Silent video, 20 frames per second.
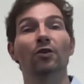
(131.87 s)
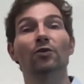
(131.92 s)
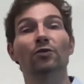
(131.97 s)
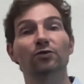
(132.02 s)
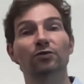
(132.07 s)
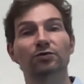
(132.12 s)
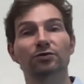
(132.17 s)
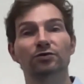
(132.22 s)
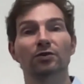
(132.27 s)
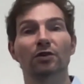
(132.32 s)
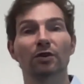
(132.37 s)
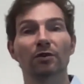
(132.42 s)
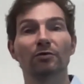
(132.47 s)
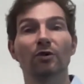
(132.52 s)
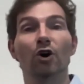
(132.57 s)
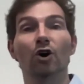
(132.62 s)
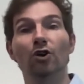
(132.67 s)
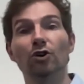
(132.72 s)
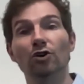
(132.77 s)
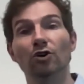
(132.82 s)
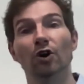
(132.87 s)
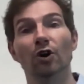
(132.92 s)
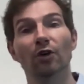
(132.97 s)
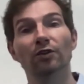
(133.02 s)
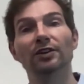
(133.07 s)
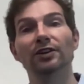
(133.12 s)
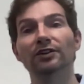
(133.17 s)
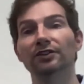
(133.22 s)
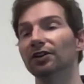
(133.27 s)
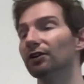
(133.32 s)
from a
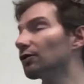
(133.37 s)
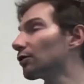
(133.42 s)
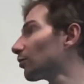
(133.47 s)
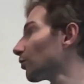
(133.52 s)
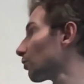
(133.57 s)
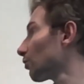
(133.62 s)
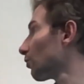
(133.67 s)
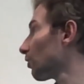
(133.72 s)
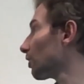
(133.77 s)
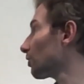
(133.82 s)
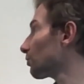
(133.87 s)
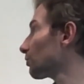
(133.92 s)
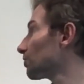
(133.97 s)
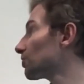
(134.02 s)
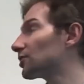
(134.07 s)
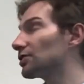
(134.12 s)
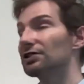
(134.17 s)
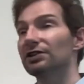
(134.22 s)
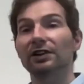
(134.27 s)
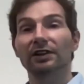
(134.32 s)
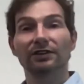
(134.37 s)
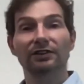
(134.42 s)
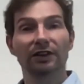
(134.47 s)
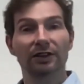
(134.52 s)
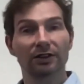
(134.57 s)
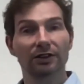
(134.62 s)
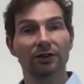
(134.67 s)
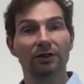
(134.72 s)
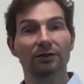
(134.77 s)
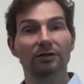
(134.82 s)
non-integrable one, which is
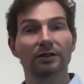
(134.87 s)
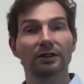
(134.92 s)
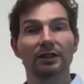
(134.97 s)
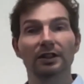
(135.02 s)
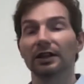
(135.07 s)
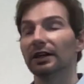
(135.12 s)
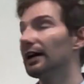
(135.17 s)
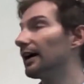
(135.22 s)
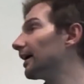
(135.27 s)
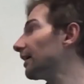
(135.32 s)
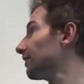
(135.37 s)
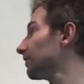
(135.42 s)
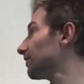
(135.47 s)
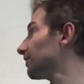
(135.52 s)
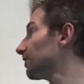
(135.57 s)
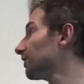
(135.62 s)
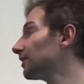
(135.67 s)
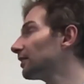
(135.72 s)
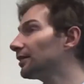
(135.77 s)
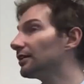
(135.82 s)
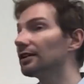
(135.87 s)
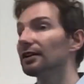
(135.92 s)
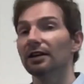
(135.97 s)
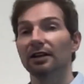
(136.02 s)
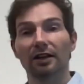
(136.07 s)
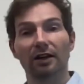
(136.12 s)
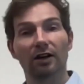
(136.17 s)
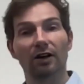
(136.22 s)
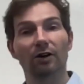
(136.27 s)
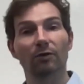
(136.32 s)
delta Q. And T
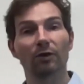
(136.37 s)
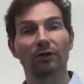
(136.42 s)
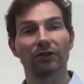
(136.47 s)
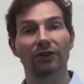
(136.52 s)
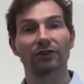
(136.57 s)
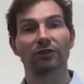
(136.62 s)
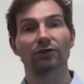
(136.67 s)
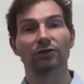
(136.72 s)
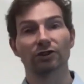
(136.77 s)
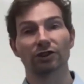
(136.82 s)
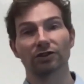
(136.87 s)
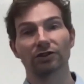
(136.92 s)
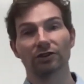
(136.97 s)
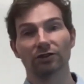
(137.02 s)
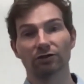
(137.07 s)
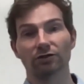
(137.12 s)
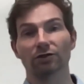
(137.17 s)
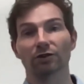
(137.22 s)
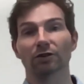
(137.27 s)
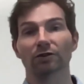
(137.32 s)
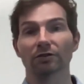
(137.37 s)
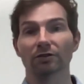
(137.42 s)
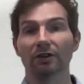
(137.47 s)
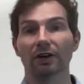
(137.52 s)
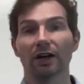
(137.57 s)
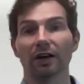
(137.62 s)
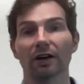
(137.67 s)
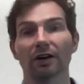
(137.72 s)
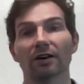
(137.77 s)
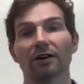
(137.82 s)
was associated to
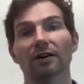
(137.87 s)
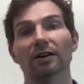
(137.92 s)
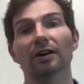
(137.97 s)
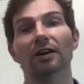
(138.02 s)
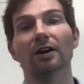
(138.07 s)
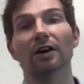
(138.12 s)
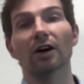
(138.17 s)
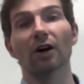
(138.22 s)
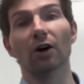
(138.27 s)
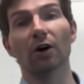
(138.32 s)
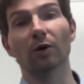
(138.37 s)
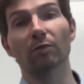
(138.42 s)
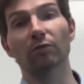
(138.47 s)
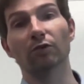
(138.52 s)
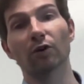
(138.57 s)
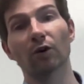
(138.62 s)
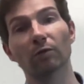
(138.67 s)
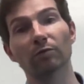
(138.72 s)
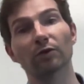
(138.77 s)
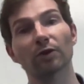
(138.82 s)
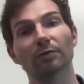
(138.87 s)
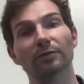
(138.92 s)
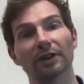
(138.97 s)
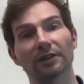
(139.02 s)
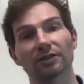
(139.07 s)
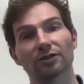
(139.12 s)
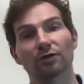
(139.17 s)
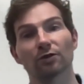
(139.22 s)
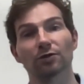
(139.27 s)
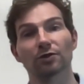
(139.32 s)
a problem
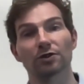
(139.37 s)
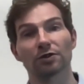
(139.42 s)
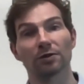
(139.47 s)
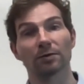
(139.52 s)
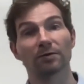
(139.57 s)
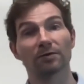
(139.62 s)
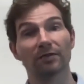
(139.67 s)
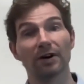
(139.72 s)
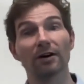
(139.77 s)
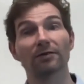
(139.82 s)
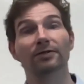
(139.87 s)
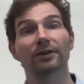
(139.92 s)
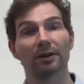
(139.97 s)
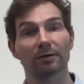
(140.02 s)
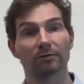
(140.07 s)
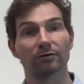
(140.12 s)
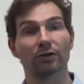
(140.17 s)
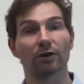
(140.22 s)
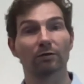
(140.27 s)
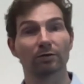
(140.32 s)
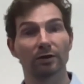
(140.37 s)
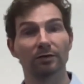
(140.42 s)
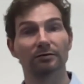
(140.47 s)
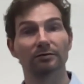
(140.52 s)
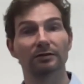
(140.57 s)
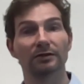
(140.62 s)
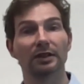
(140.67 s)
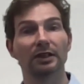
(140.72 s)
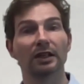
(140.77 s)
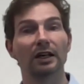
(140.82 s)
that is called the Pfaffian
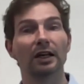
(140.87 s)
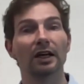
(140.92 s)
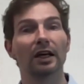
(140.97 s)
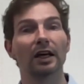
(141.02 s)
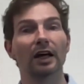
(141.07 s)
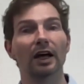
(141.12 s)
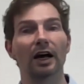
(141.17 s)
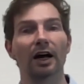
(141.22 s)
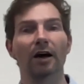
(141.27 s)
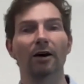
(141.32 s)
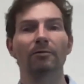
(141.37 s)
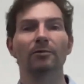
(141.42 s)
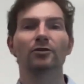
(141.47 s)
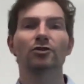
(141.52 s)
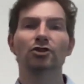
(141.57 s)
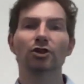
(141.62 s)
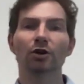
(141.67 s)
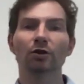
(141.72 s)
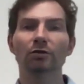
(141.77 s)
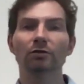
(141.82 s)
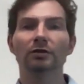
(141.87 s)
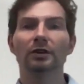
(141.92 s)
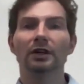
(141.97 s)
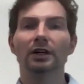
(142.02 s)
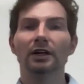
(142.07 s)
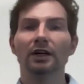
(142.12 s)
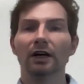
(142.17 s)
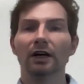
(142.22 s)
problem. So